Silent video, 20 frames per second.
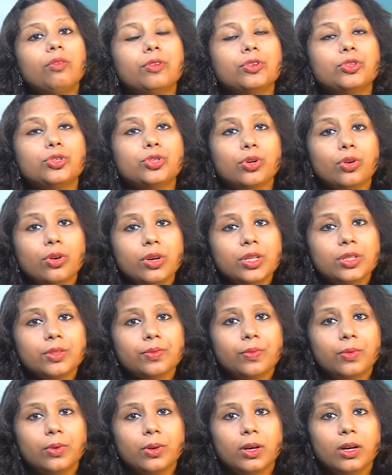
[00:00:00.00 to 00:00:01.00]
choice
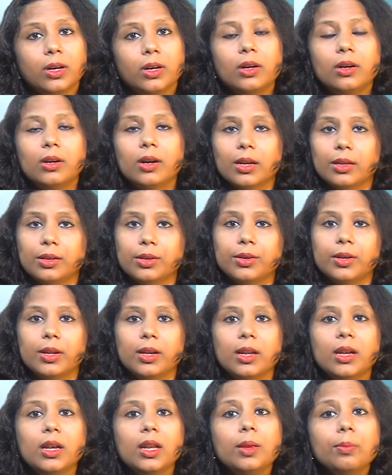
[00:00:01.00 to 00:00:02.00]
for her rather than
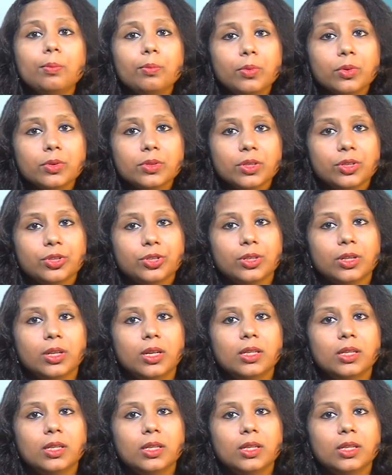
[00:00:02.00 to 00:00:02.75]
an imposition.